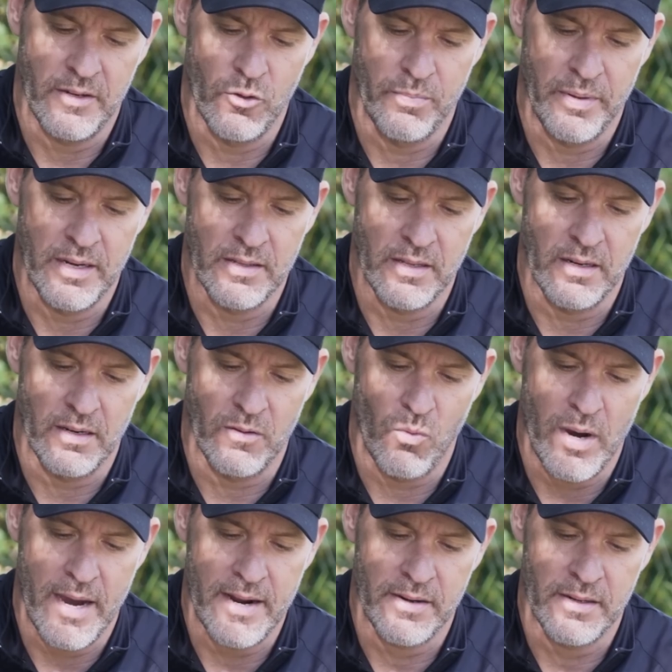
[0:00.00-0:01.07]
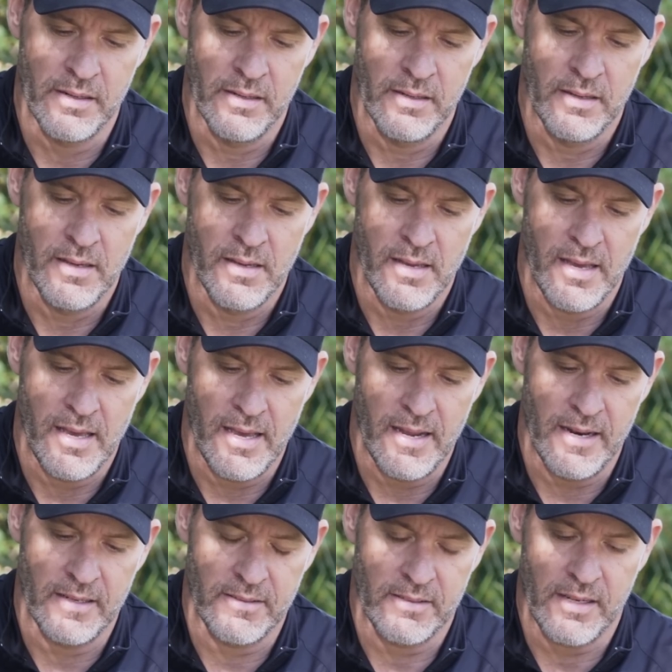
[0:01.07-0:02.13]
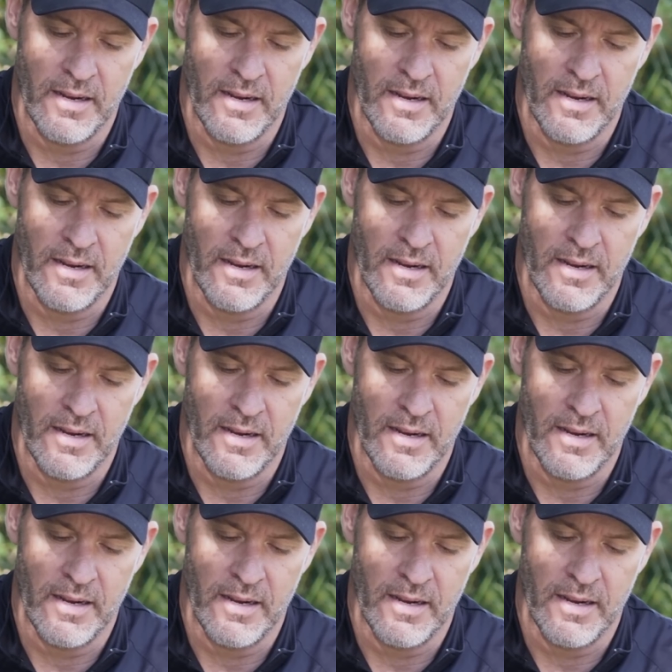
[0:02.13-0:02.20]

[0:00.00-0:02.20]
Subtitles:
you bend the little wire, and it's